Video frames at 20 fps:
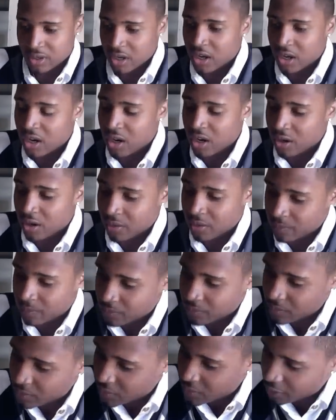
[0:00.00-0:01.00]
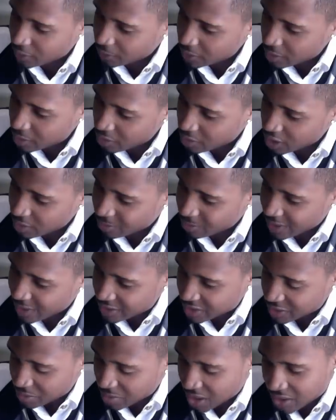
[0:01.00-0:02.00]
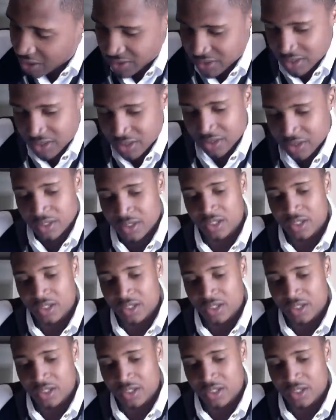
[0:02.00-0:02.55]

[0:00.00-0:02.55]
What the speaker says: are the football practice policy